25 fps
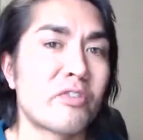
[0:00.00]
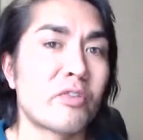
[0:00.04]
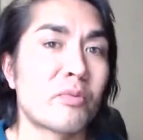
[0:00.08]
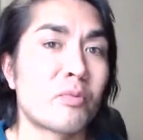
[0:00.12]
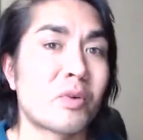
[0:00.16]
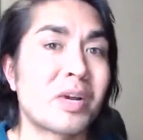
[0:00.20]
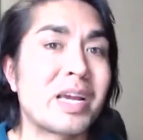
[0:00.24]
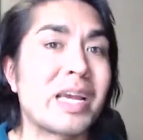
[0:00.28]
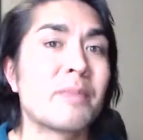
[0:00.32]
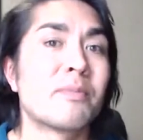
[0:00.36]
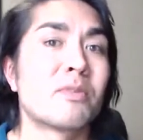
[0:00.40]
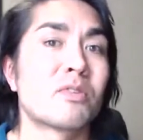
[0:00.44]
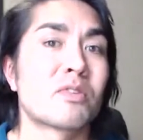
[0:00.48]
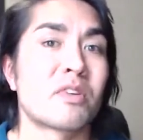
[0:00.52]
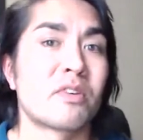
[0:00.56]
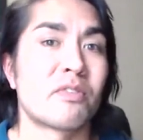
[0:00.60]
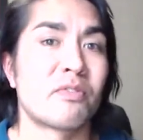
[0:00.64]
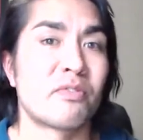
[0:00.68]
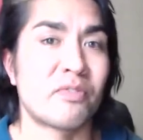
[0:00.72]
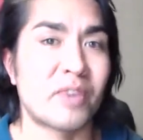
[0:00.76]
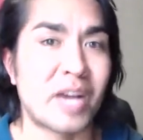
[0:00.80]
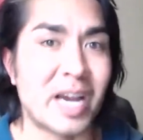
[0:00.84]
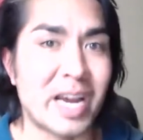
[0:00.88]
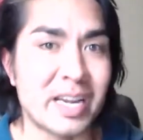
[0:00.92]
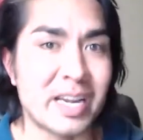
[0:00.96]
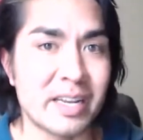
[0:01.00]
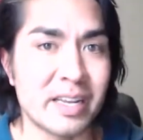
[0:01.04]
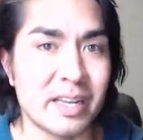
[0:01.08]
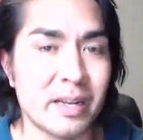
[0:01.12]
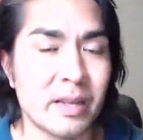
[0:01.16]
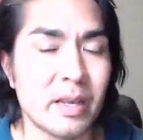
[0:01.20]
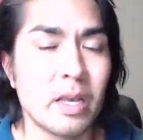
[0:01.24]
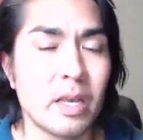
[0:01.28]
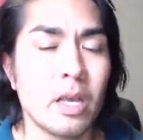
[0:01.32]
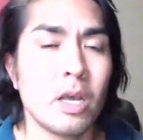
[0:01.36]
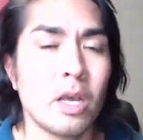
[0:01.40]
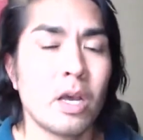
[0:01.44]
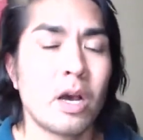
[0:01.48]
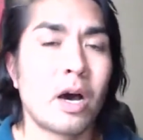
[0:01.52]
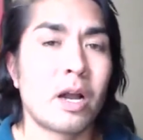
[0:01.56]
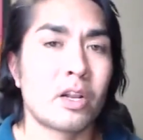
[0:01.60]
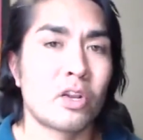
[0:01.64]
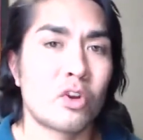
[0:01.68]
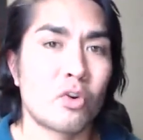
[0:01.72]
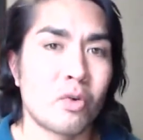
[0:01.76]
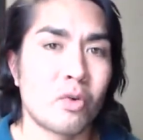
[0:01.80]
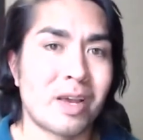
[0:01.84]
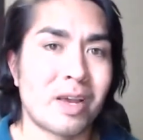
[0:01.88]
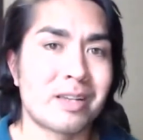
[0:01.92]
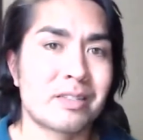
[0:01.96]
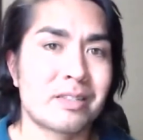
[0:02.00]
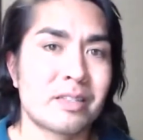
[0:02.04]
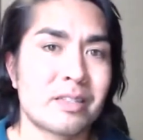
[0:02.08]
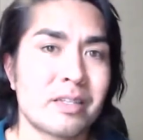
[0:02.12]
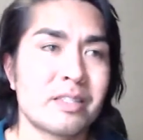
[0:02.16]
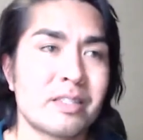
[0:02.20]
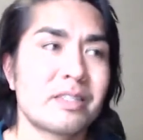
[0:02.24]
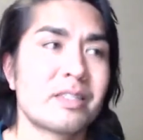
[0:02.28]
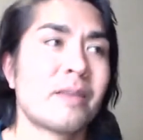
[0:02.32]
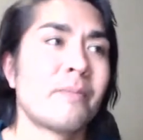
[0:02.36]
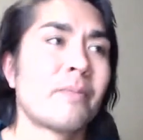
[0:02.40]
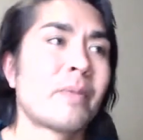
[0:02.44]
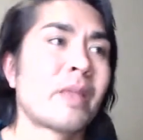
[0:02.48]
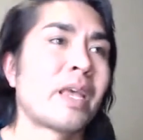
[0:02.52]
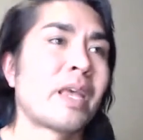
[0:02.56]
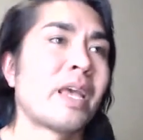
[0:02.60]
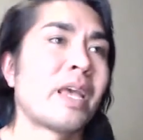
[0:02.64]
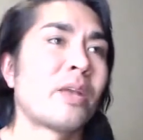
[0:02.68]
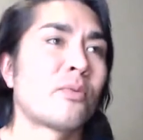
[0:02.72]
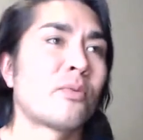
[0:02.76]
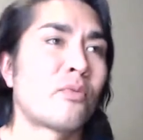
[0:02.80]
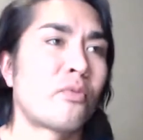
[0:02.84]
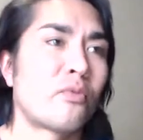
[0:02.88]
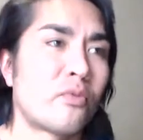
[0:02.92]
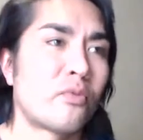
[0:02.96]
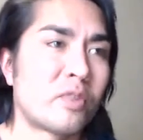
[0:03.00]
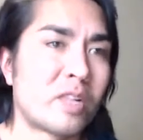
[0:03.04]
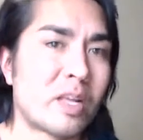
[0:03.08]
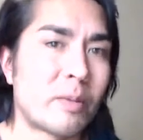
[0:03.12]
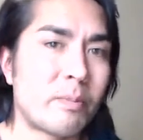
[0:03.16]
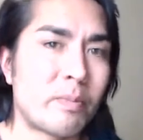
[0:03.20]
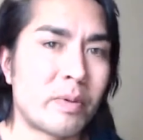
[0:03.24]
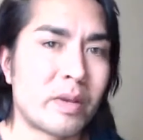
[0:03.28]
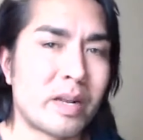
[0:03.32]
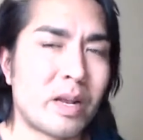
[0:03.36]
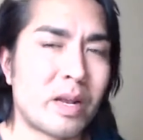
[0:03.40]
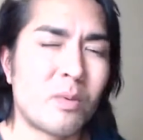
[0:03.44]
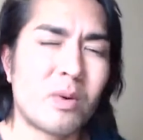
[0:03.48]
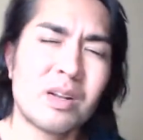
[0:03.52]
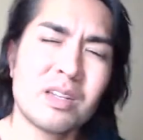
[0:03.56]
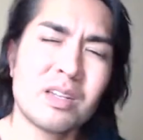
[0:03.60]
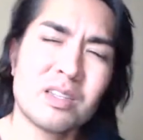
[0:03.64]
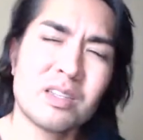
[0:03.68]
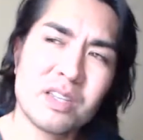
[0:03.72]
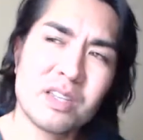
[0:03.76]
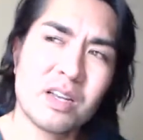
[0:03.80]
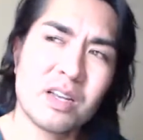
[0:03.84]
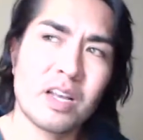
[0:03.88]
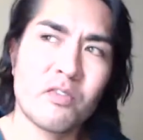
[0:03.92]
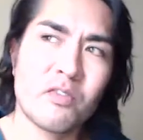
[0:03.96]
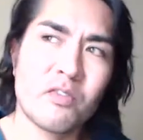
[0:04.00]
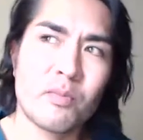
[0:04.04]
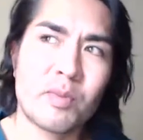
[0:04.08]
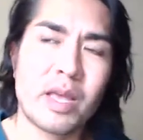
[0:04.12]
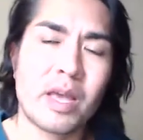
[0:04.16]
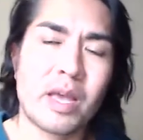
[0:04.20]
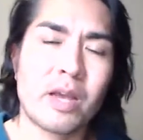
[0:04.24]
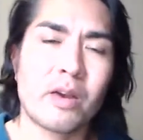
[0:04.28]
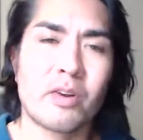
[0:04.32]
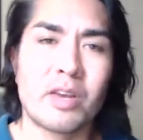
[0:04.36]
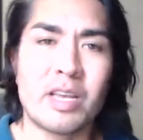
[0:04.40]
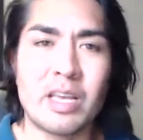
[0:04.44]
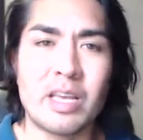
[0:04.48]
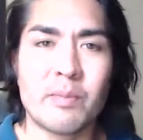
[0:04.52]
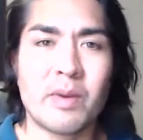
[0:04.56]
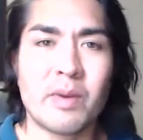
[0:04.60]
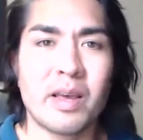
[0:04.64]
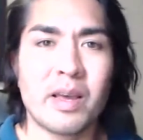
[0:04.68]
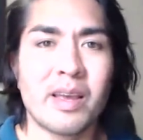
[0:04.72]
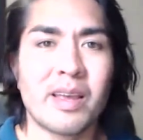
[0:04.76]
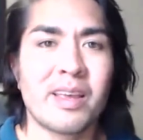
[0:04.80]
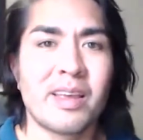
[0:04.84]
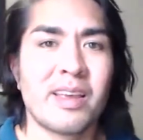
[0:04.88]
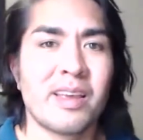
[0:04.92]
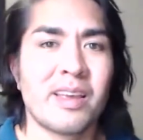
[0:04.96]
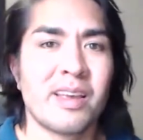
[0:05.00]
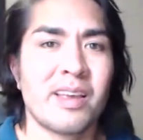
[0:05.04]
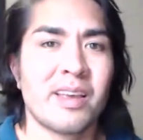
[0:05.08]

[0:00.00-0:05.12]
room were able to find it on Craigslist and flip it. I want to say on FBA or eBay.